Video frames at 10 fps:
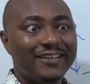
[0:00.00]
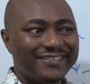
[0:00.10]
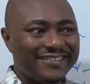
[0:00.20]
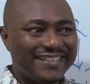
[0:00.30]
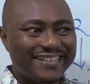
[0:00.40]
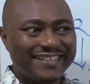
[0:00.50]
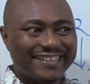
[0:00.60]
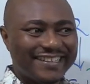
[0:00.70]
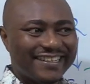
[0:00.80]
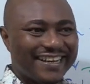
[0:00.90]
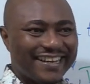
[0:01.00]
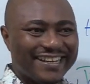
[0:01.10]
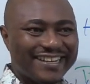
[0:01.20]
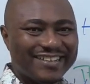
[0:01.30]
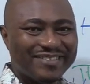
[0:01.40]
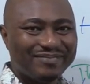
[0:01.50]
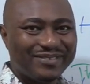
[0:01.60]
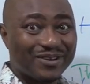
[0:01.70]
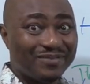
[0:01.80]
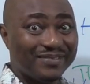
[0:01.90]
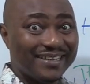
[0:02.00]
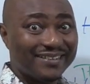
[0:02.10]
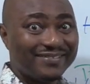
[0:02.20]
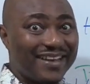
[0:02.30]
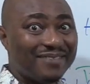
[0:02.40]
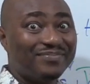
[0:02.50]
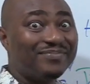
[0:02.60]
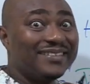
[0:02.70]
You see the thumbnail, right?